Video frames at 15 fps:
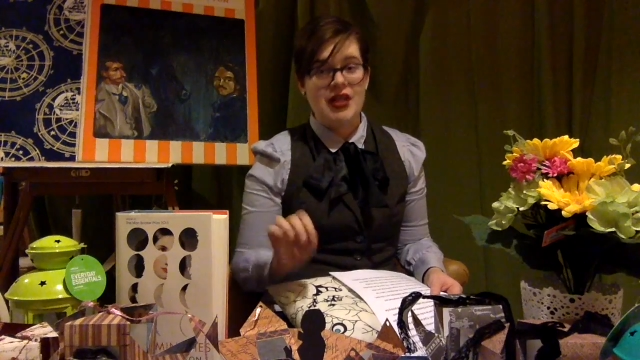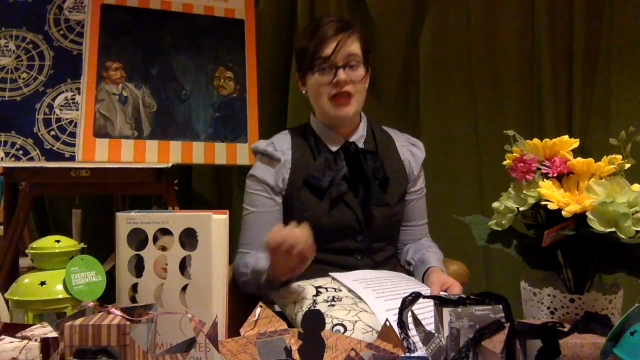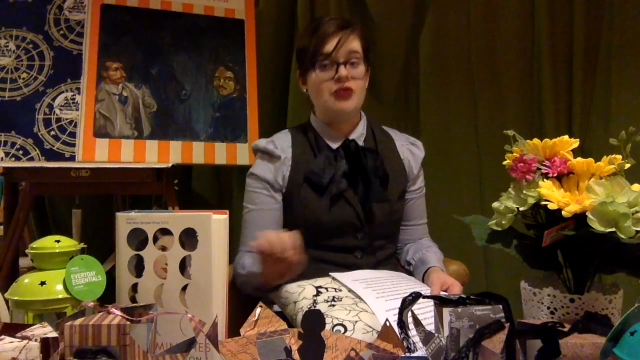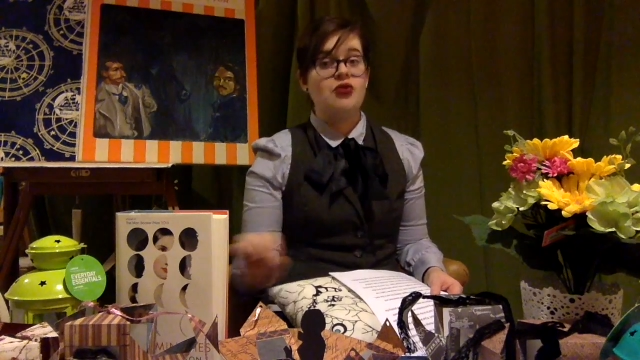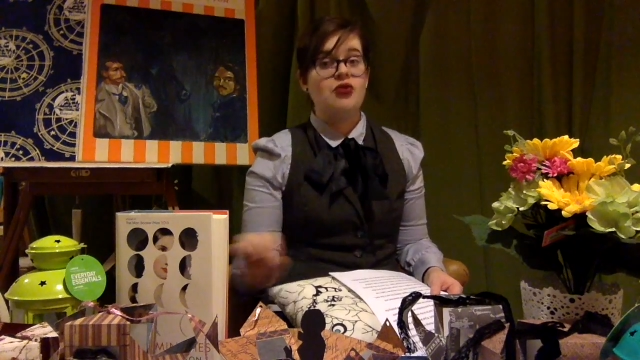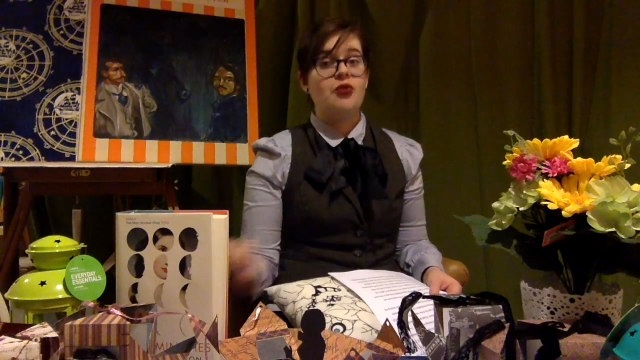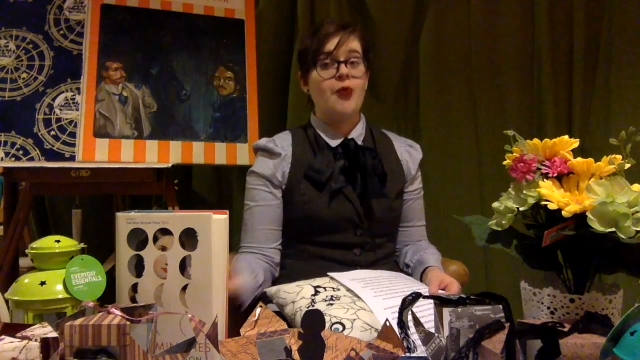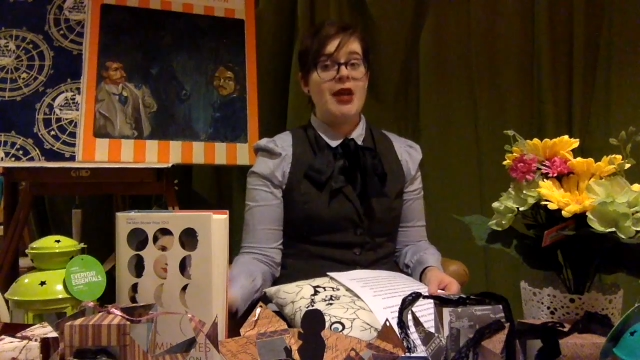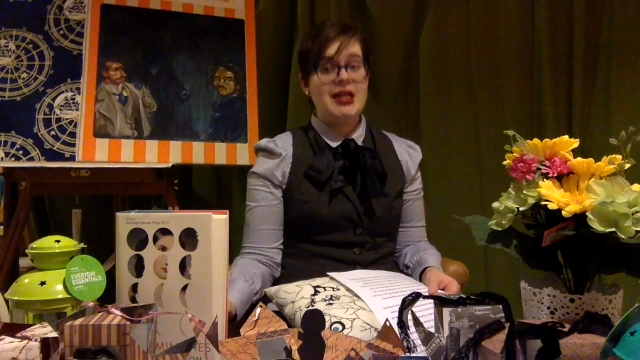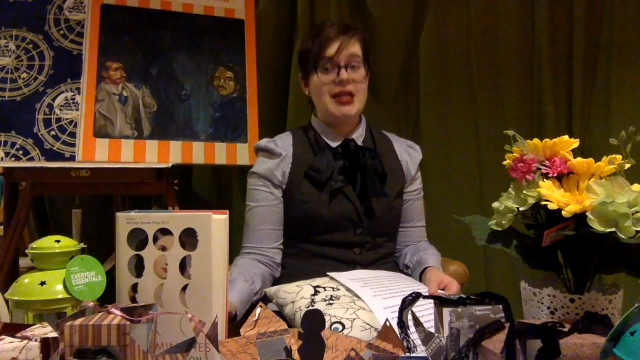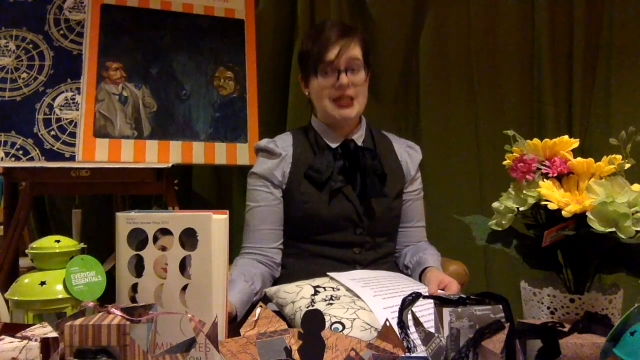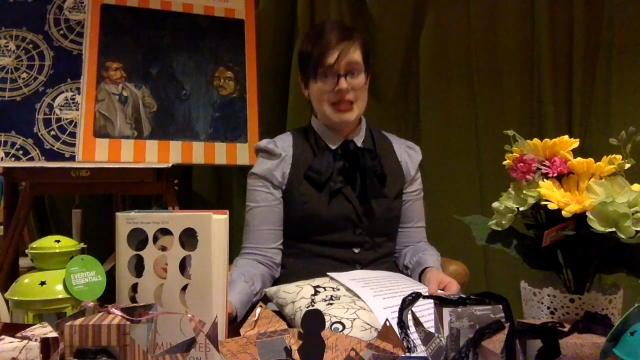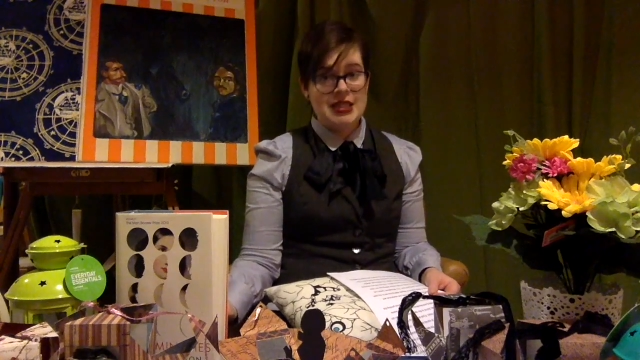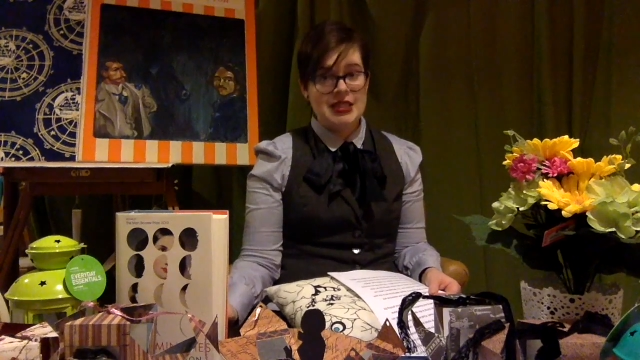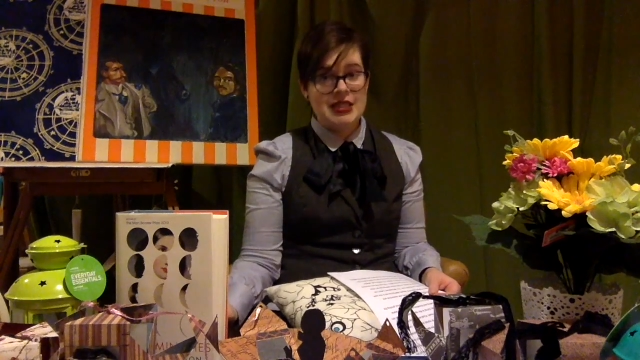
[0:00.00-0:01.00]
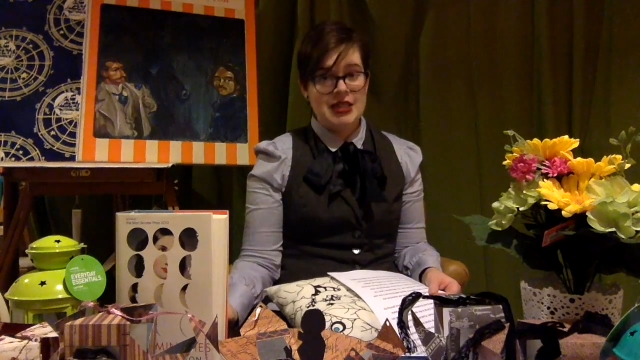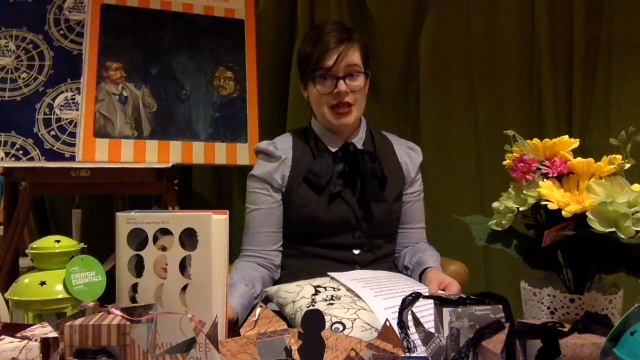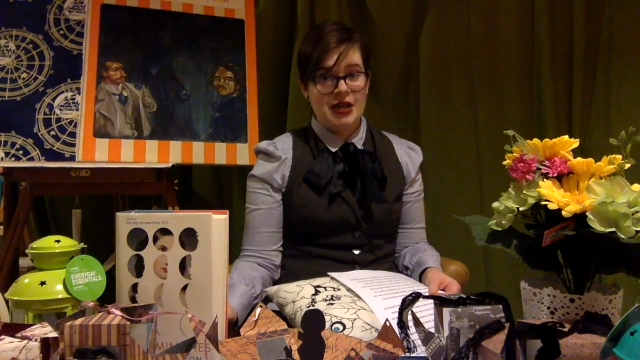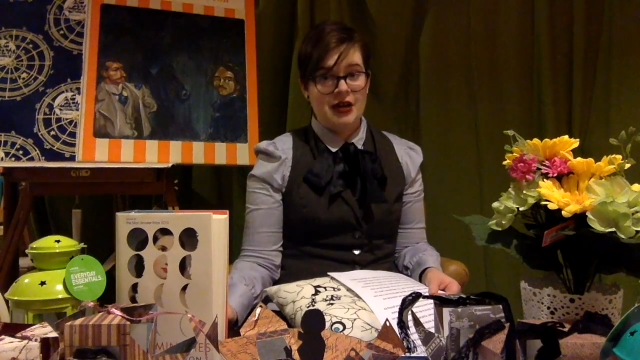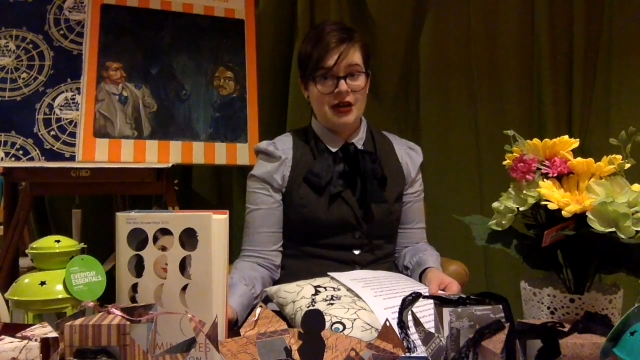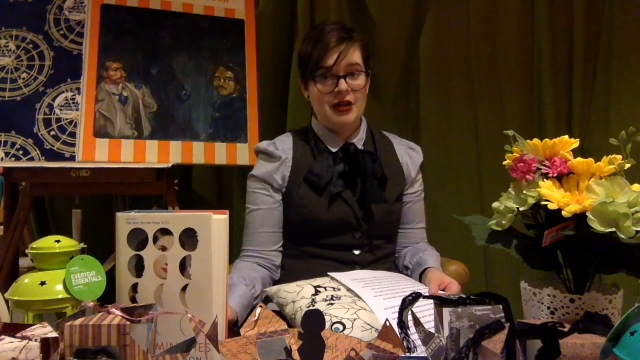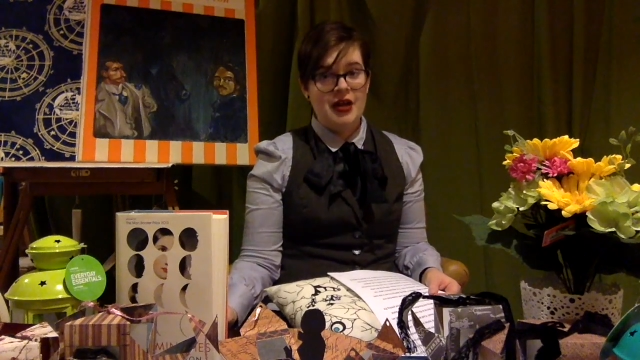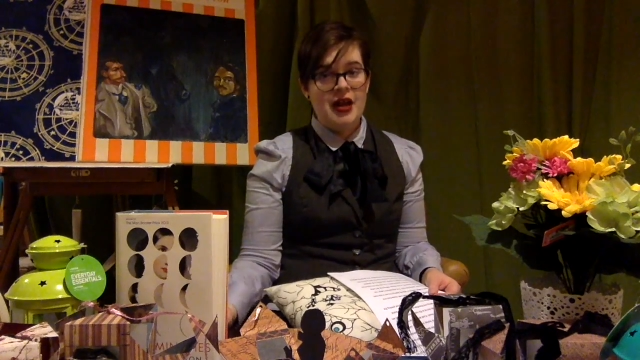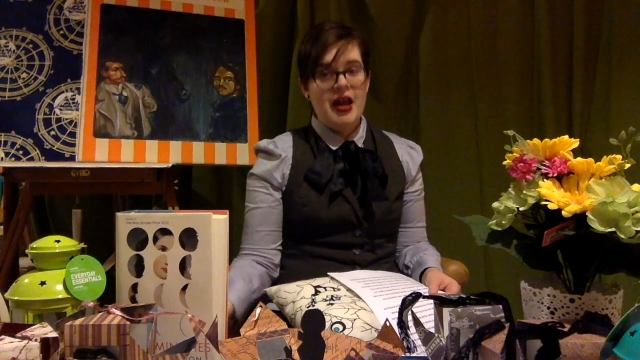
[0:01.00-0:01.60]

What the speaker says: in great detail